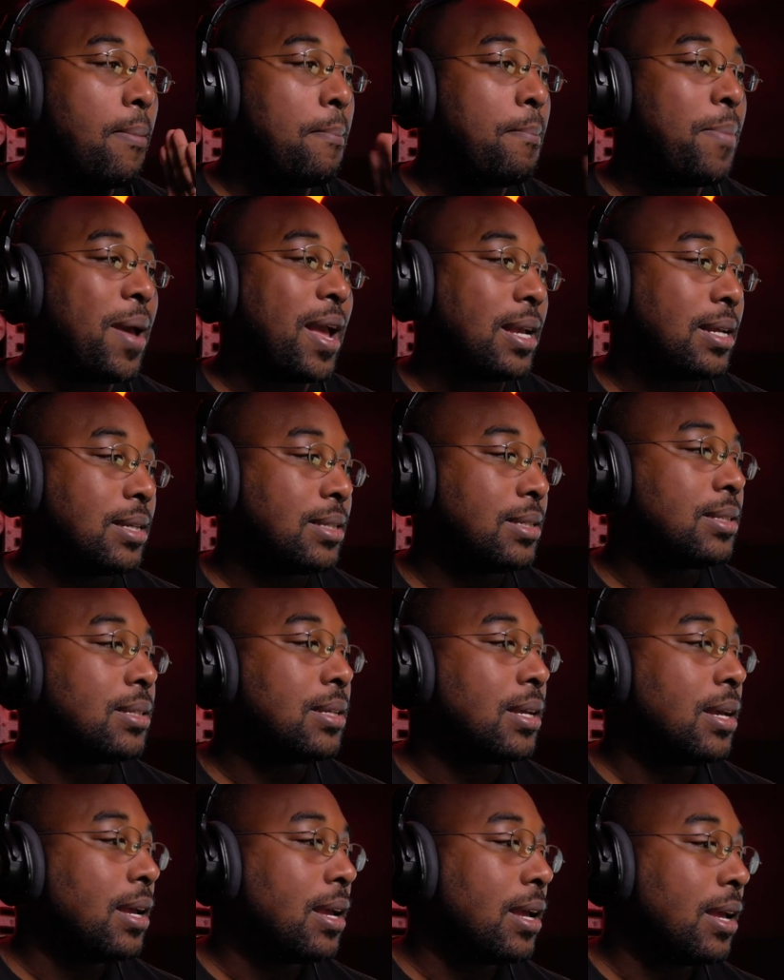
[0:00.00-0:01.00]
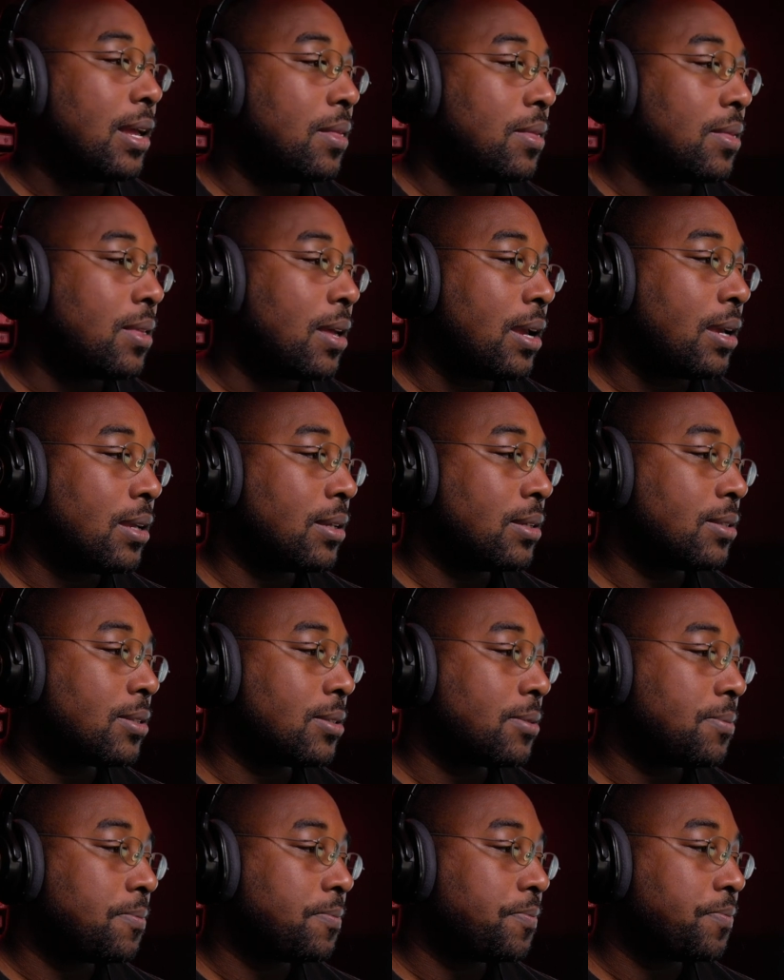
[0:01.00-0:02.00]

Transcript: bass and things.